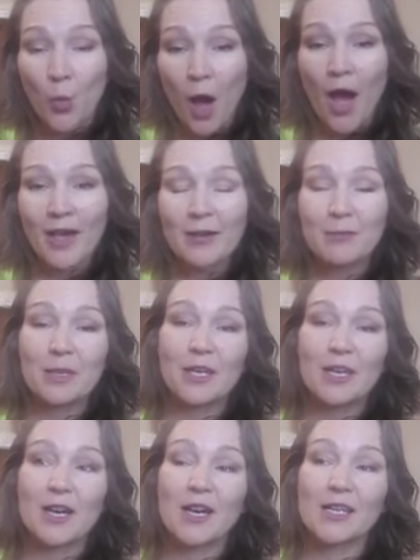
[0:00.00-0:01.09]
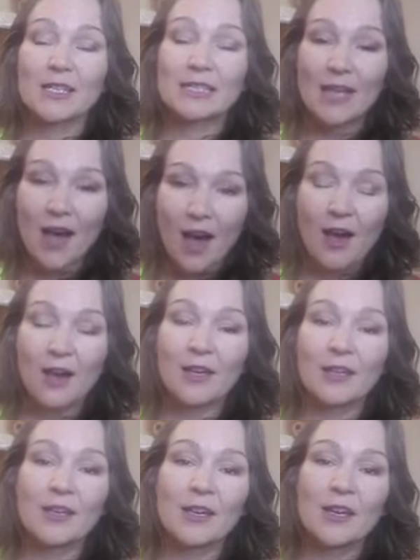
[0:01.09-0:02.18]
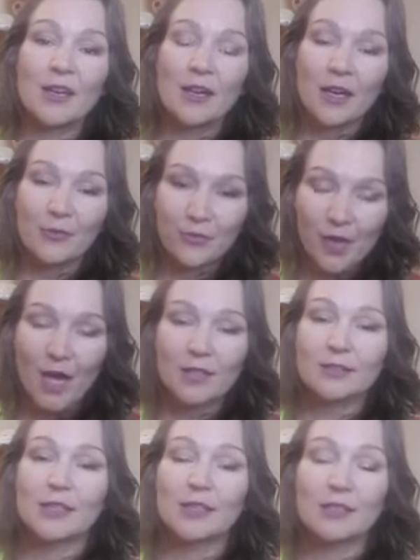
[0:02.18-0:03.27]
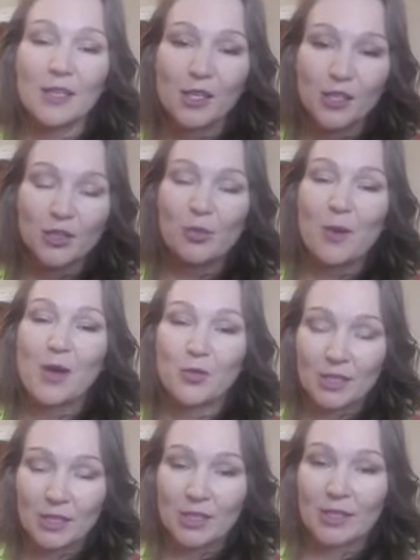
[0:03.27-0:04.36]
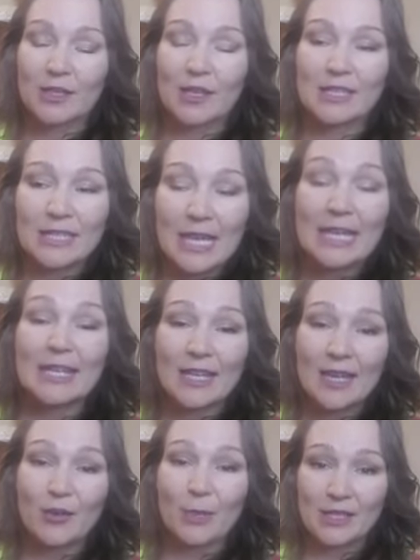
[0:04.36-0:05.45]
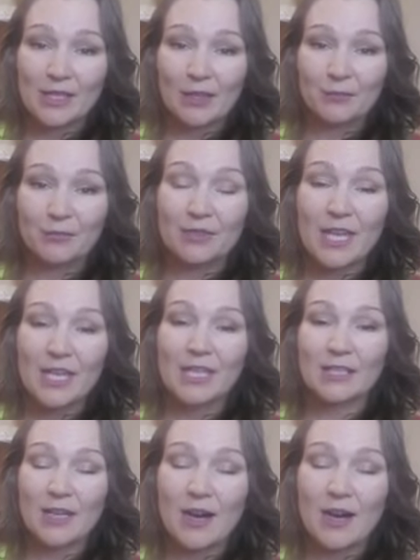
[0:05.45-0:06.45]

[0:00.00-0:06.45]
Why? Because I have gotten it into my routine, taking care of myself, taking